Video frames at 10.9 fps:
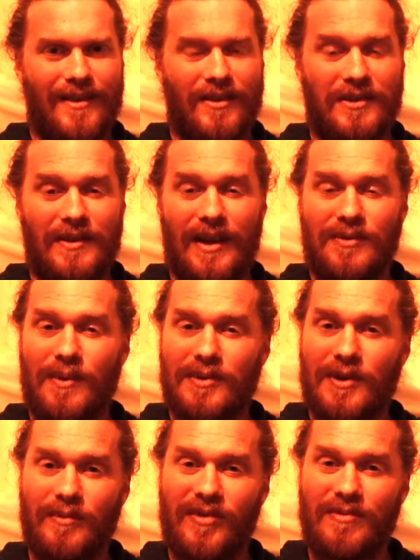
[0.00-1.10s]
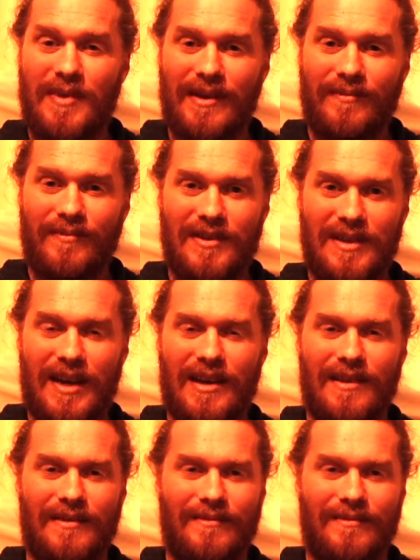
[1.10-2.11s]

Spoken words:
So that's what's come to me today.